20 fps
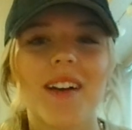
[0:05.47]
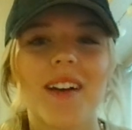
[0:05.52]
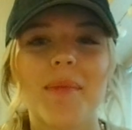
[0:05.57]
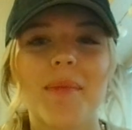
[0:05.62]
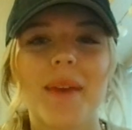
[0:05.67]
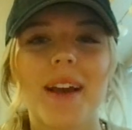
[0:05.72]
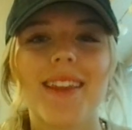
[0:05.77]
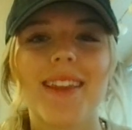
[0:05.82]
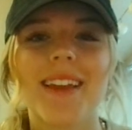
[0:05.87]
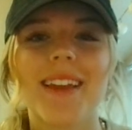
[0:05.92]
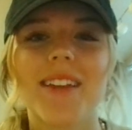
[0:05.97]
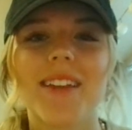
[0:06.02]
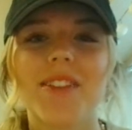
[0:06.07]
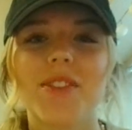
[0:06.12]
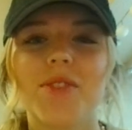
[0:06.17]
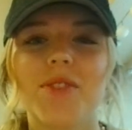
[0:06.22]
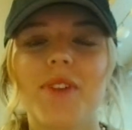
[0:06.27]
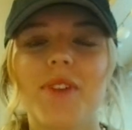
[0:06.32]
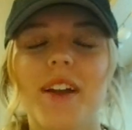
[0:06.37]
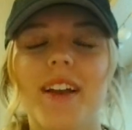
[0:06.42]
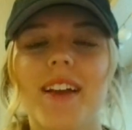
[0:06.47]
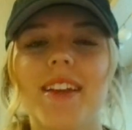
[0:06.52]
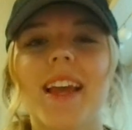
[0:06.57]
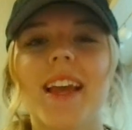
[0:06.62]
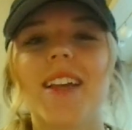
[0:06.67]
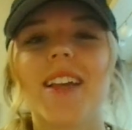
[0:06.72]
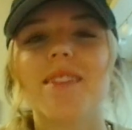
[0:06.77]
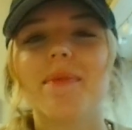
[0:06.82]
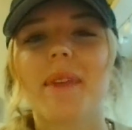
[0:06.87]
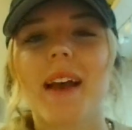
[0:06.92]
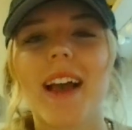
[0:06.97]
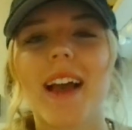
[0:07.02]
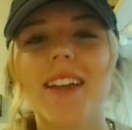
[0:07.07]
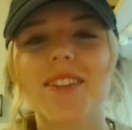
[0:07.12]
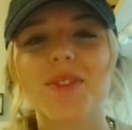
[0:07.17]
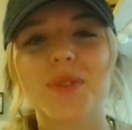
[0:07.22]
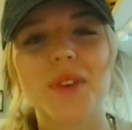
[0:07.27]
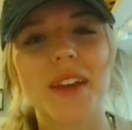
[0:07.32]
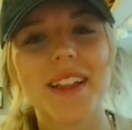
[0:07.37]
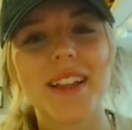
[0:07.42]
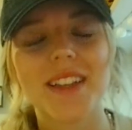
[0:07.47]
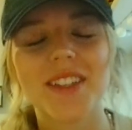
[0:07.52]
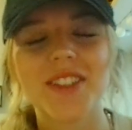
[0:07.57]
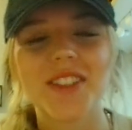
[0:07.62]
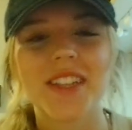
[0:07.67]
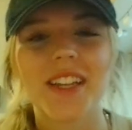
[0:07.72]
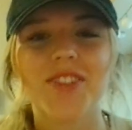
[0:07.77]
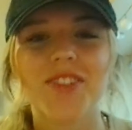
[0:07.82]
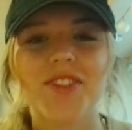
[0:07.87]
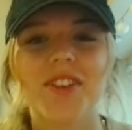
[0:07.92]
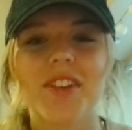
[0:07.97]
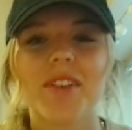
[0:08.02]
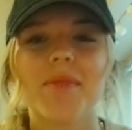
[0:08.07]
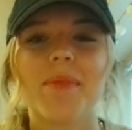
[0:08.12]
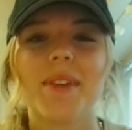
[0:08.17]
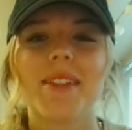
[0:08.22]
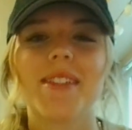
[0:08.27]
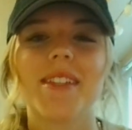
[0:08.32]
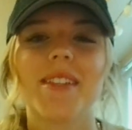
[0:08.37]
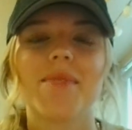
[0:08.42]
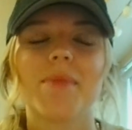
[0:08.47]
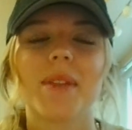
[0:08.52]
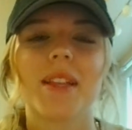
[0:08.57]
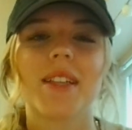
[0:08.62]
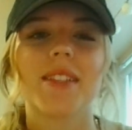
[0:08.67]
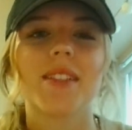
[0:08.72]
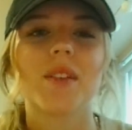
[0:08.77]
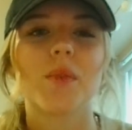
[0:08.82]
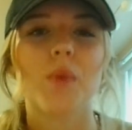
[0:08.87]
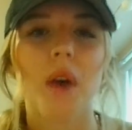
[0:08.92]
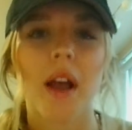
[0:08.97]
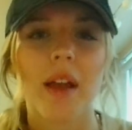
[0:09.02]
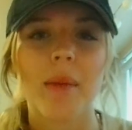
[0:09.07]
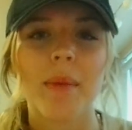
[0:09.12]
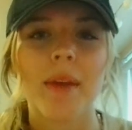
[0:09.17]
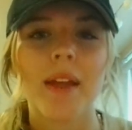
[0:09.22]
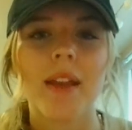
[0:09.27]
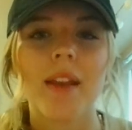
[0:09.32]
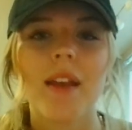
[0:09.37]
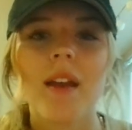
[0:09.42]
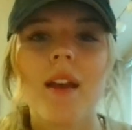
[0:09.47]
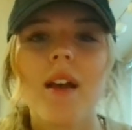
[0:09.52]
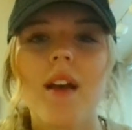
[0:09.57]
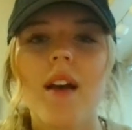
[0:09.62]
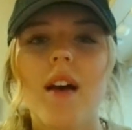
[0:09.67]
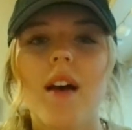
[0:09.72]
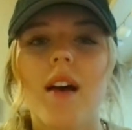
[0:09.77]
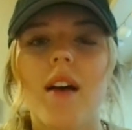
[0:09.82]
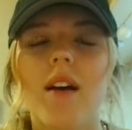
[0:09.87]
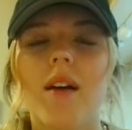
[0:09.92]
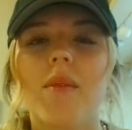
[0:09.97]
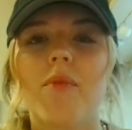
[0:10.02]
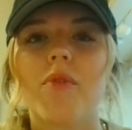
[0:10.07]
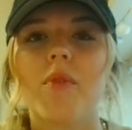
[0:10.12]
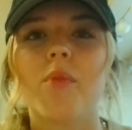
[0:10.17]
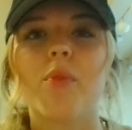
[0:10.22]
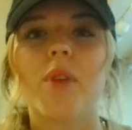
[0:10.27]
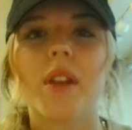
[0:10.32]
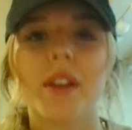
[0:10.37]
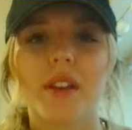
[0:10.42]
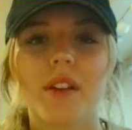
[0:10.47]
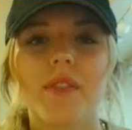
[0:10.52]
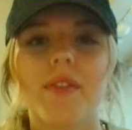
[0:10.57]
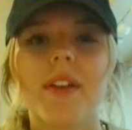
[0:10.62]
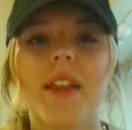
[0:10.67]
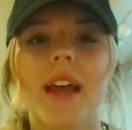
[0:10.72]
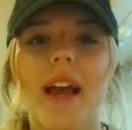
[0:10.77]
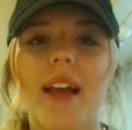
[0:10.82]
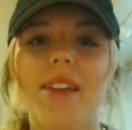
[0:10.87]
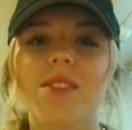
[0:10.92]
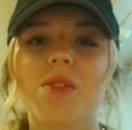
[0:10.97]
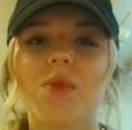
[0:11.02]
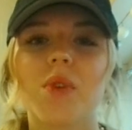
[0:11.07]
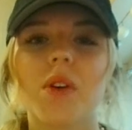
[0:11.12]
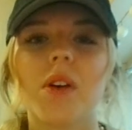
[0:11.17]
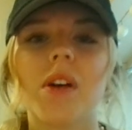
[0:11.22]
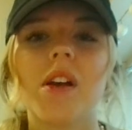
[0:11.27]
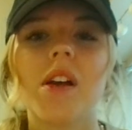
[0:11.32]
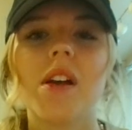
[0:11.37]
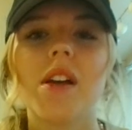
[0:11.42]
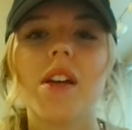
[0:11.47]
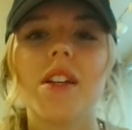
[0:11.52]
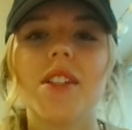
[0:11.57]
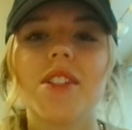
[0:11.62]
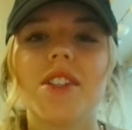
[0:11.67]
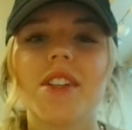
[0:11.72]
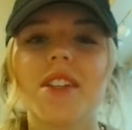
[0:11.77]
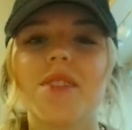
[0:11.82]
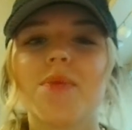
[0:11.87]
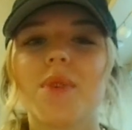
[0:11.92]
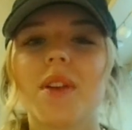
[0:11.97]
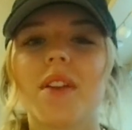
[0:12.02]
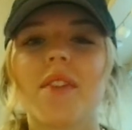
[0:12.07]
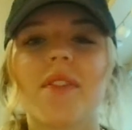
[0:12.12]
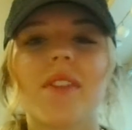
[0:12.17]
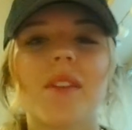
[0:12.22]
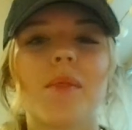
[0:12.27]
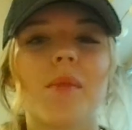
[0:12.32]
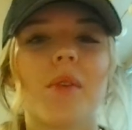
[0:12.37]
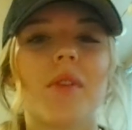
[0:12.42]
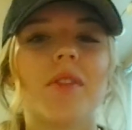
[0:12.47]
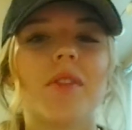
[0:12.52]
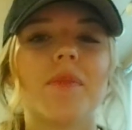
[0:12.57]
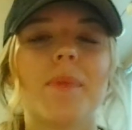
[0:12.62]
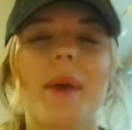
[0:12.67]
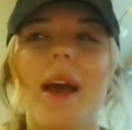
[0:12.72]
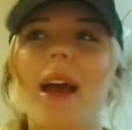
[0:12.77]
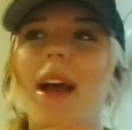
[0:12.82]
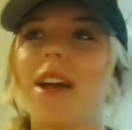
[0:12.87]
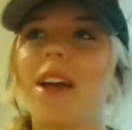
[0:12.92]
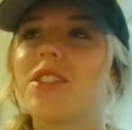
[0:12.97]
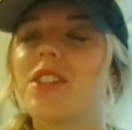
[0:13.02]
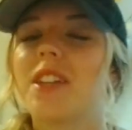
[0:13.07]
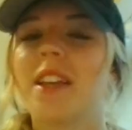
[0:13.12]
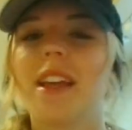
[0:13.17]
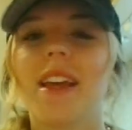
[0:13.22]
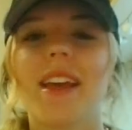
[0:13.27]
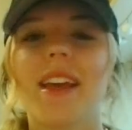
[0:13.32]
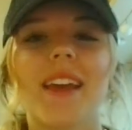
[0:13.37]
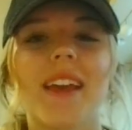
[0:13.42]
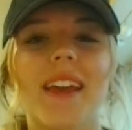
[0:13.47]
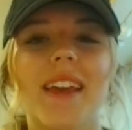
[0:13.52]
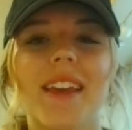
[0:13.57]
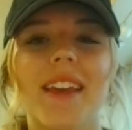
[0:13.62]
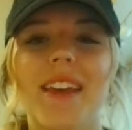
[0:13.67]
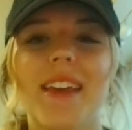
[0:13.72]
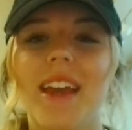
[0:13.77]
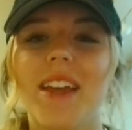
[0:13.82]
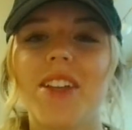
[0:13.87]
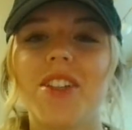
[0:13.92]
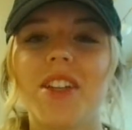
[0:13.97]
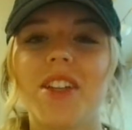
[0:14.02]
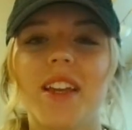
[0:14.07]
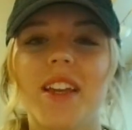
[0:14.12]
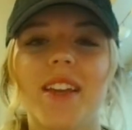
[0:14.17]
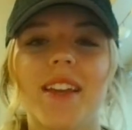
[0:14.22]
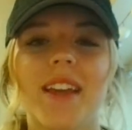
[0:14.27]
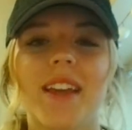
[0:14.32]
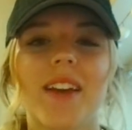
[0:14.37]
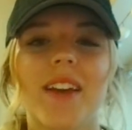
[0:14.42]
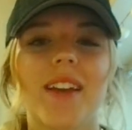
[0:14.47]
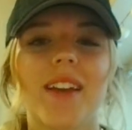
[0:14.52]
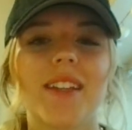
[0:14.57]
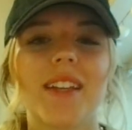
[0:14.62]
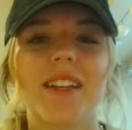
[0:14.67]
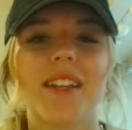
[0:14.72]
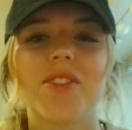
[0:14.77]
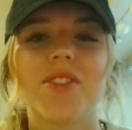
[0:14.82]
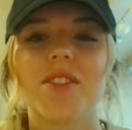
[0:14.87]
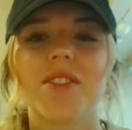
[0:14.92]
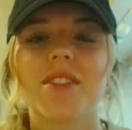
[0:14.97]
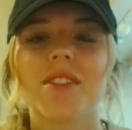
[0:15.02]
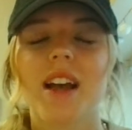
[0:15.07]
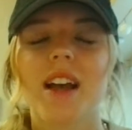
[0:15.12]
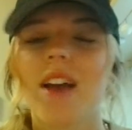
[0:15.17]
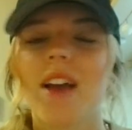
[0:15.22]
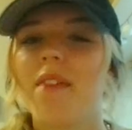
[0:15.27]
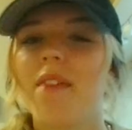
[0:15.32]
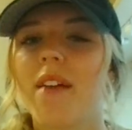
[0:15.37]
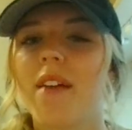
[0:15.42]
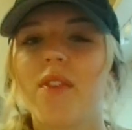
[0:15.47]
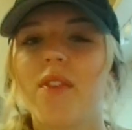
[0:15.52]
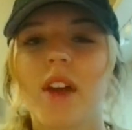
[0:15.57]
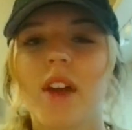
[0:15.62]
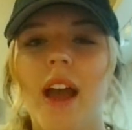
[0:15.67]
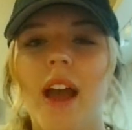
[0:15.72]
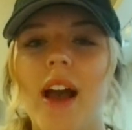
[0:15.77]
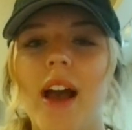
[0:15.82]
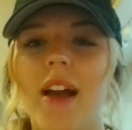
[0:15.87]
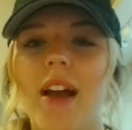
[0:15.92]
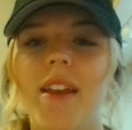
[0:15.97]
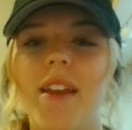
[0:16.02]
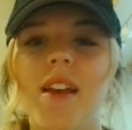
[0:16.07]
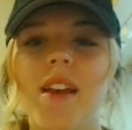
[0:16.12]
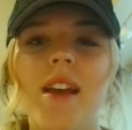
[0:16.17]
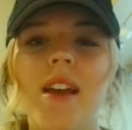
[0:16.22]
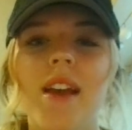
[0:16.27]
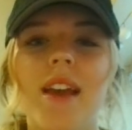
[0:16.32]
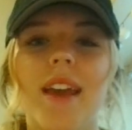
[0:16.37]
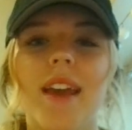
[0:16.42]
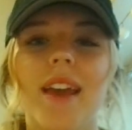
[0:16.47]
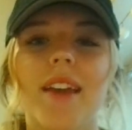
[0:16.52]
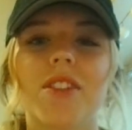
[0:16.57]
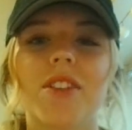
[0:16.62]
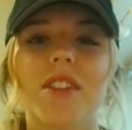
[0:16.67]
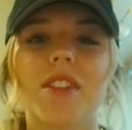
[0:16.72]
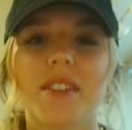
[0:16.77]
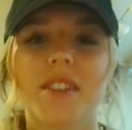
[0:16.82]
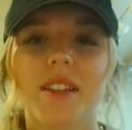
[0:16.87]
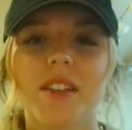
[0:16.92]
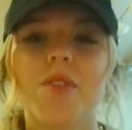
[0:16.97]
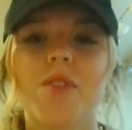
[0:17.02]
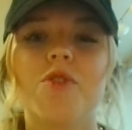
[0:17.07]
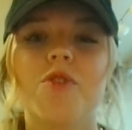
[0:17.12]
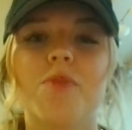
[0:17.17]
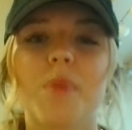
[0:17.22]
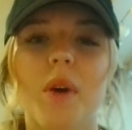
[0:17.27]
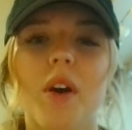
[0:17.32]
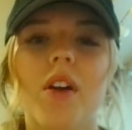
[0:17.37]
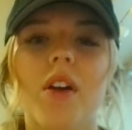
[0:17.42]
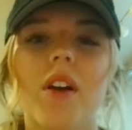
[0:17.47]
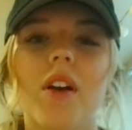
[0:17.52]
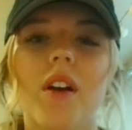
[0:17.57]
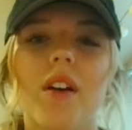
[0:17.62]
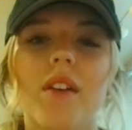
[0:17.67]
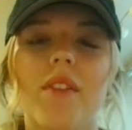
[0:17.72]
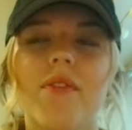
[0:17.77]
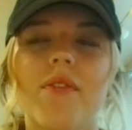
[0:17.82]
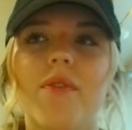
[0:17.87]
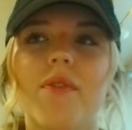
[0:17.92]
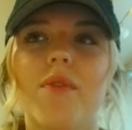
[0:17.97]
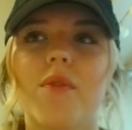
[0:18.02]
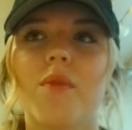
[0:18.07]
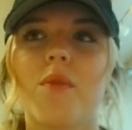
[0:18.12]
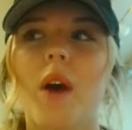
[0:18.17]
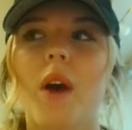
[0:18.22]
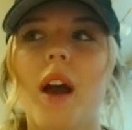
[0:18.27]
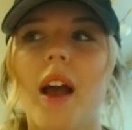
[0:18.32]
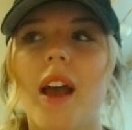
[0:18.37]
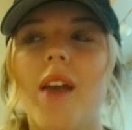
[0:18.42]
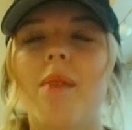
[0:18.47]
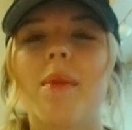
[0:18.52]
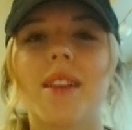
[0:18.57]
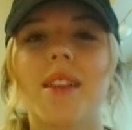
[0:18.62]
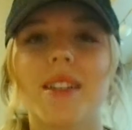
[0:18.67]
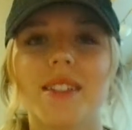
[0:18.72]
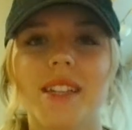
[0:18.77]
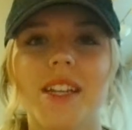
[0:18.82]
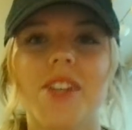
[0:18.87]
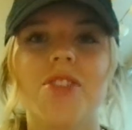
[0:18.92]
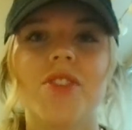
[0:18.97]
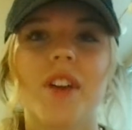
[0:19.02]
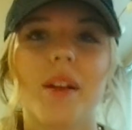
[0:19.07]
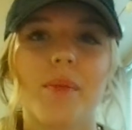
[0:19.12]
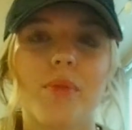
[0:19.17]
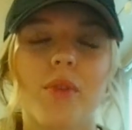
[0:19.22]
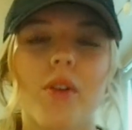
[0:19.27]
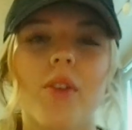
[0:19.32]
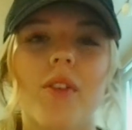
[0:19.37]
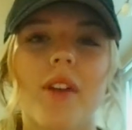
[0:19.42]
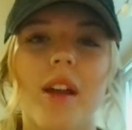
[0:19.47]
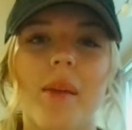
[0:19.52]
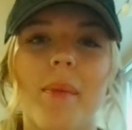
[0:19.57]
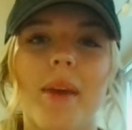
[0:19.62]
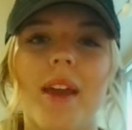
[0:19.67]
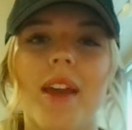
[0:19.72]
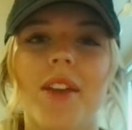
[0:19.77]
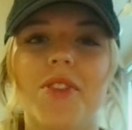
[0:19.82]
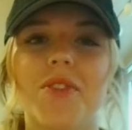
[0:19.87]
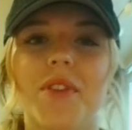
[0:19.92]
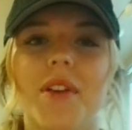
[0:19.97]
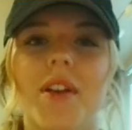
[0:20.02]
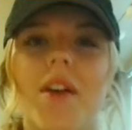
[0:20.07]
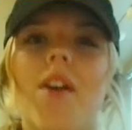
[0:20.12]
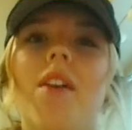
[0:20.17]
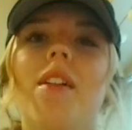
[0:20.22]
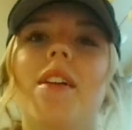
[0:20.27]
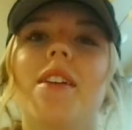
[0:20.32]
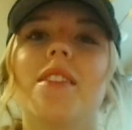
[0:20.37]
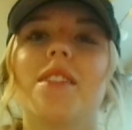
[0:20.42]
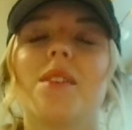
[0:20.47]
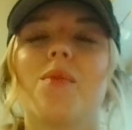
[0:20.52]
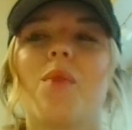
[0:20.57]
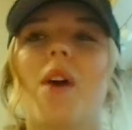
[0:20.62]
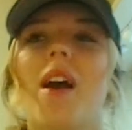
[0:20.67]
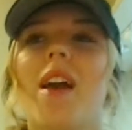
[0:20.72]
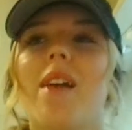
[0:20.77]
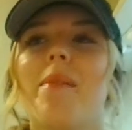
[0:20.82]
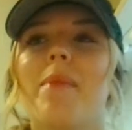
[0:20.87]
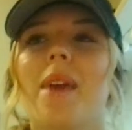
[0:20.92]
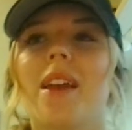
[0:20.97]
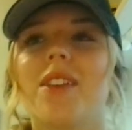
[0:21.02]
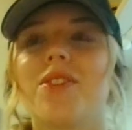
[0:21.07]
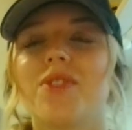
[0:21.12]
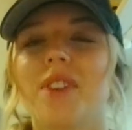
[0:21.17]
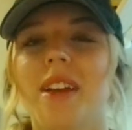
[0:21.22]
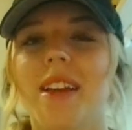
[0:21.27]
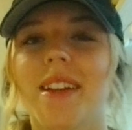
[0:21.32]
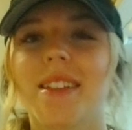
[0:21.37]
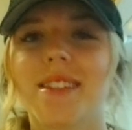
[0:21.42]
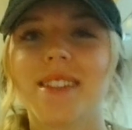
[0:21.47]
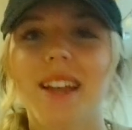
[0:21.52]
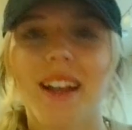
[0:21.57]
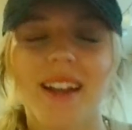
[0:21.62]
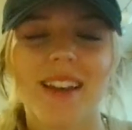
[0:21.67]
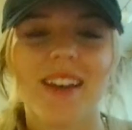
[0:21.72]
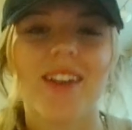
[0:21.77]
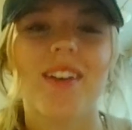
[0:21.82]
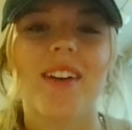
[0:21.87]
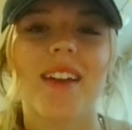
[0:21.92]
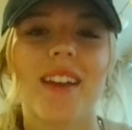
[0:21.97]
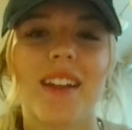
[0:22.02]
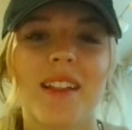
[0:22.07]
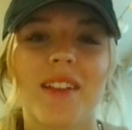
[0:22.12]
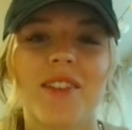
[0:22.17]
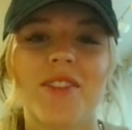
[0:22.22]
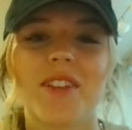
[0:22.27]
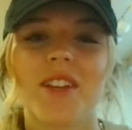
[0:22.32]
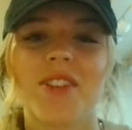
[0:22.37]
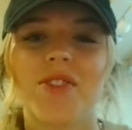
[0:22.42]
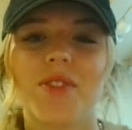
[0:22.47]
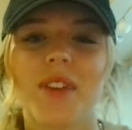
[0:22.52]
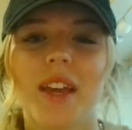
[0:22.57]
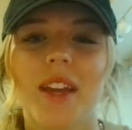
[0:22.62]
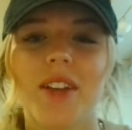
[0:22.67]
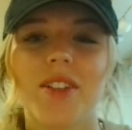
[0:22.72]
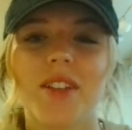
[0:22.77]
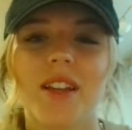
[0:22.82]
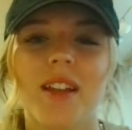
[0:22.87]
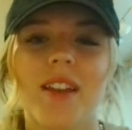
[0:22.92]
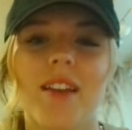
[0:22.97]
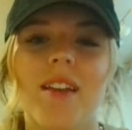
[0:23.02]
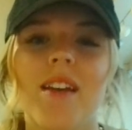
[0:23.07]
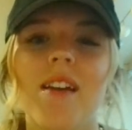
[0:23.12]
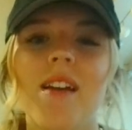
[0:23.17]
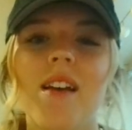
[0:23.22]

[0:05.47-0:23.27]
I'd like to recognize my high school English teacher, Mrs. Melissa Wyman, from Britton-Deerfield High School. She is one of the most passionate, engaging, and caring teachers that I've ever had, and she's a huge part of why I'm in the teacher ed program at Adrian College and why I'm majoring in secondary English education.